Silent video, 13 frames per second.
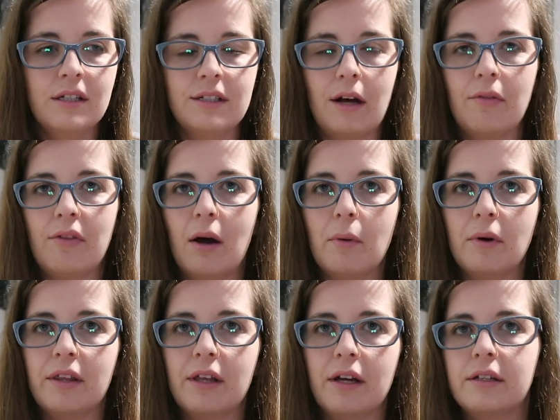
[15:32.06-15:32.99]
down that
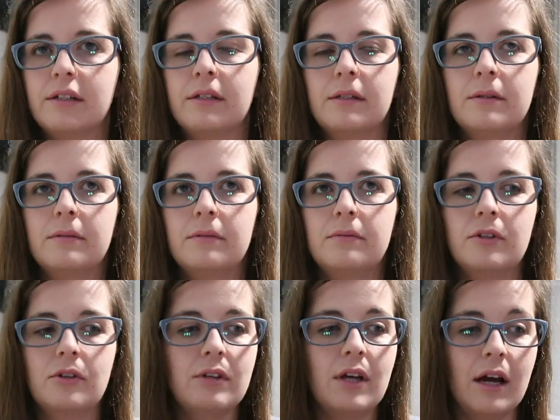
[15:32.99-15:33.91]
way then.
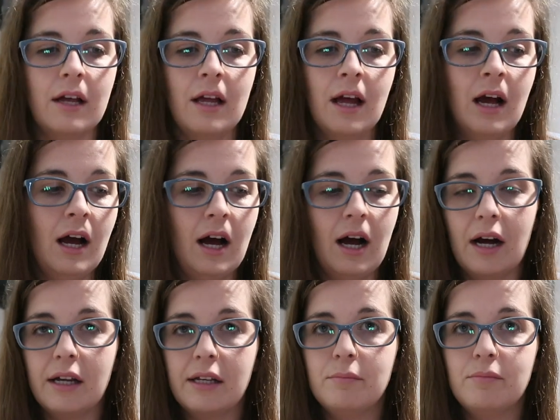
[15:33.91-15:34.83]
So yeah,
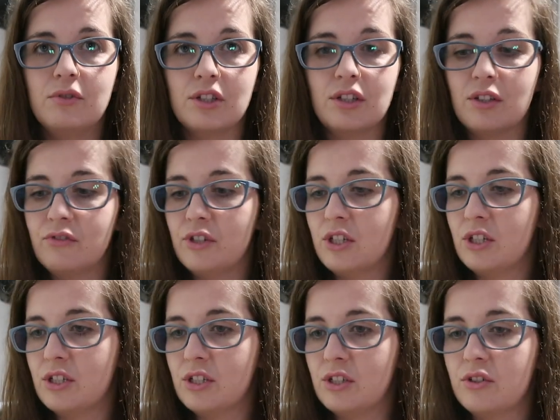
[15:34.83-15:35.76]
I'm just gonna
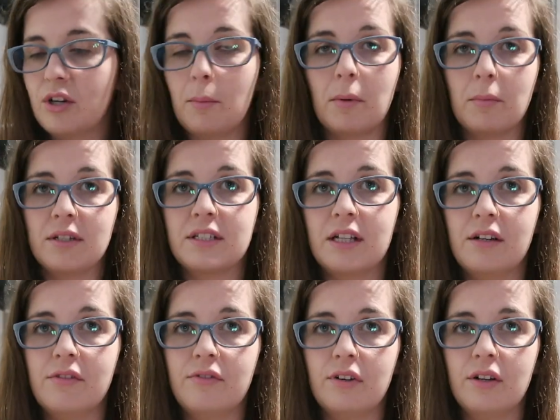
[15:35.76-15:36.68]
finish grabbing my
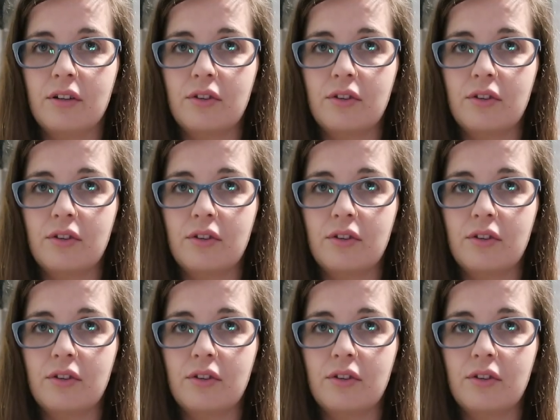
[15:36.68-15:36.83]
stuff.